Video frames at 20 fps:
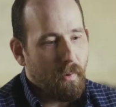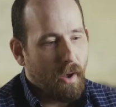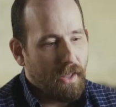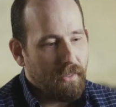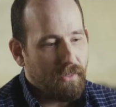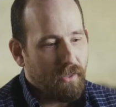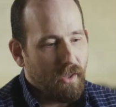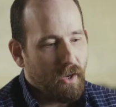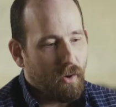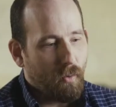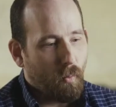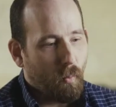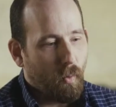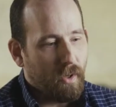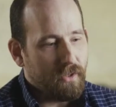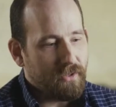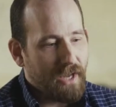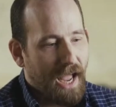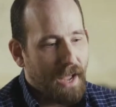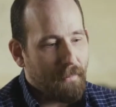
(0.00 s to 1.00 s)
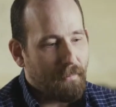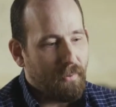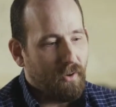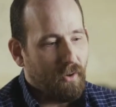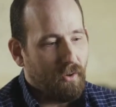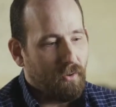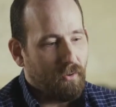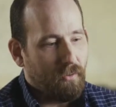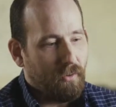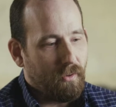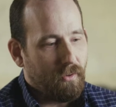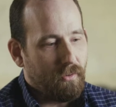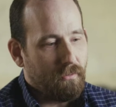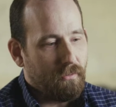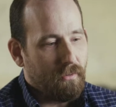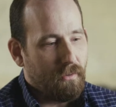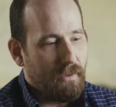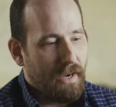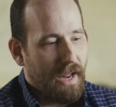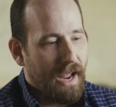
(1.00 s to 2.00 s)
I think what's happened
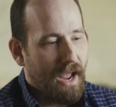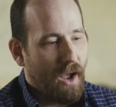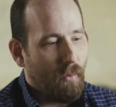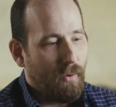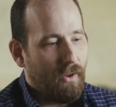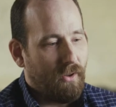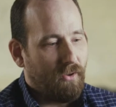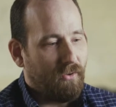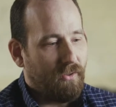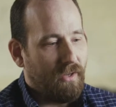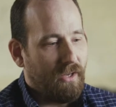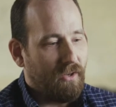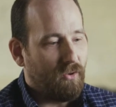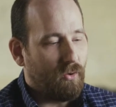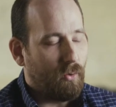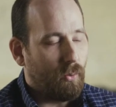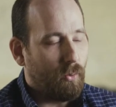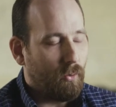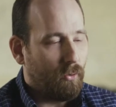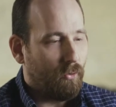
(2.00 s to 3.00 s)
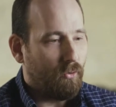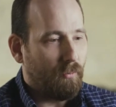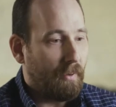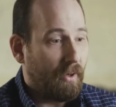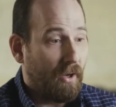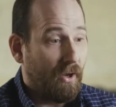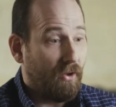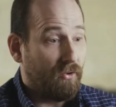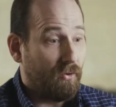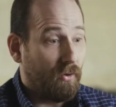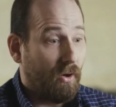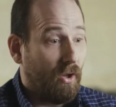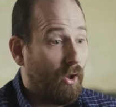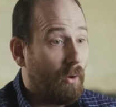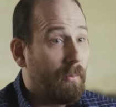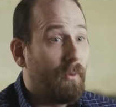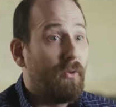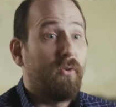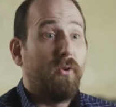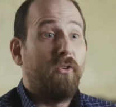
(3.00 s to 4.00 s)
now is these tools, because they're
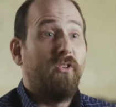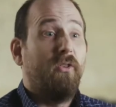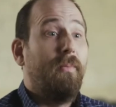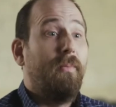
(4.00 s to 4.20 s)
all open source,